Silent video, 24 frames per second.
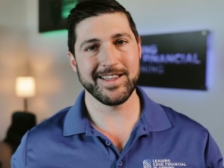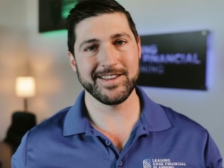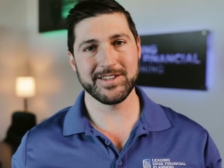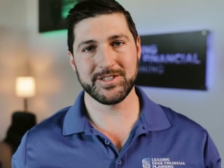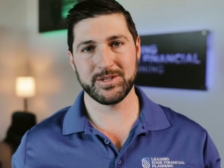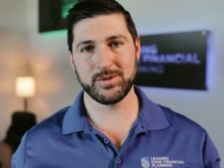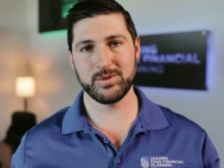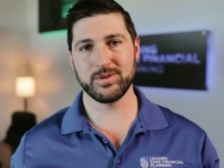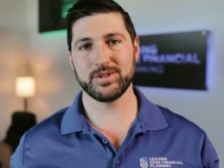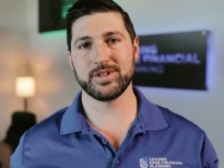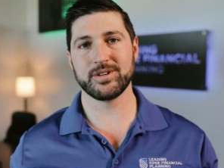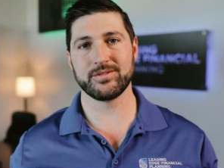
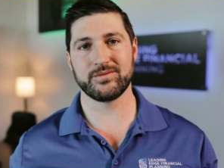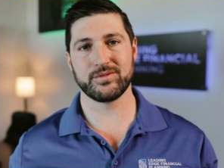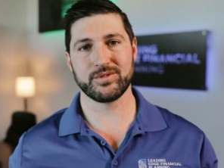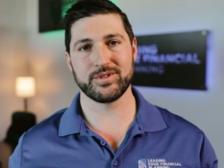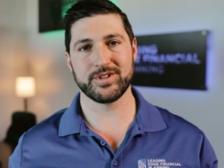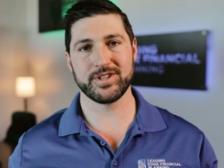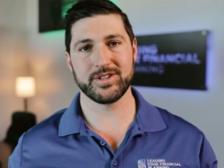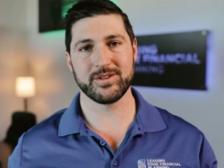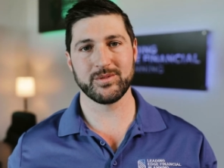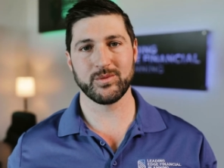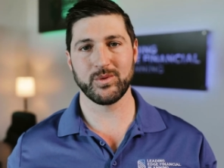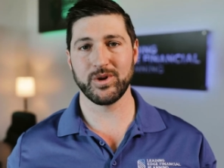
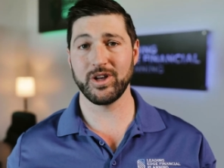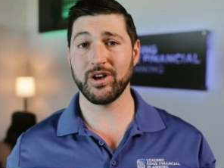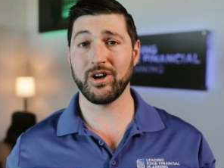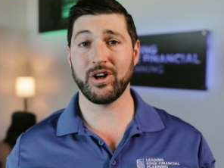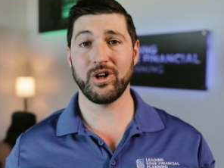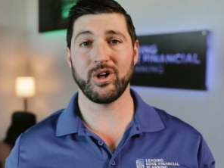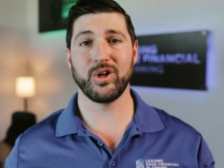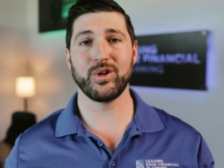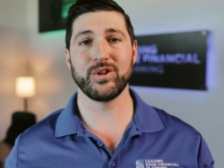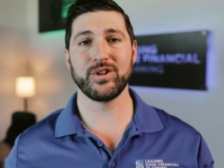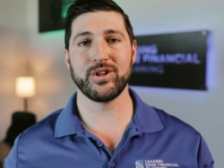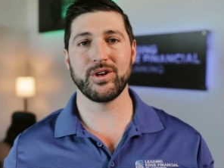Intuitively, we
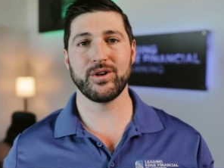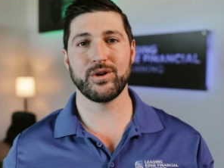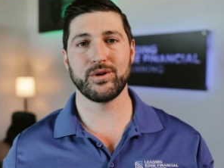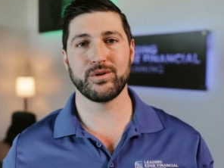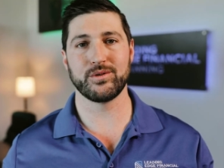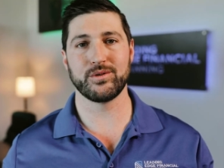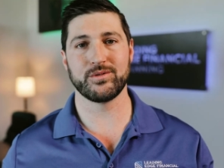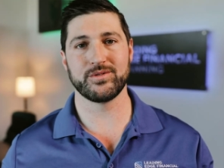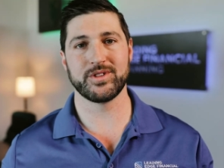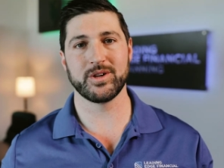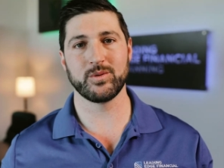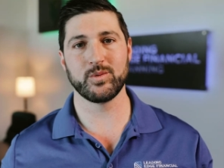all
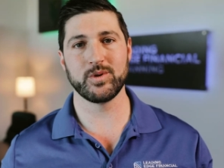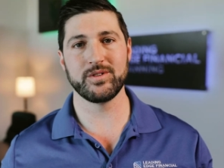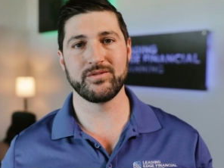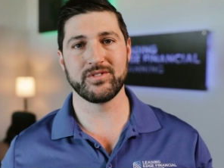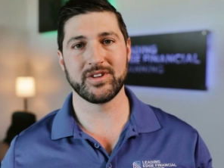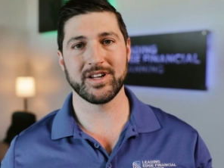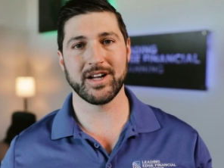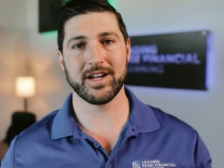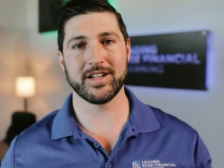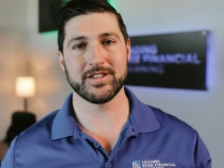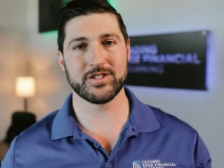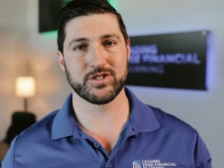know that we've
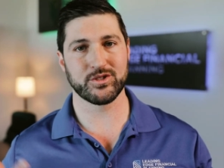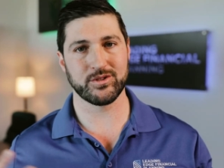got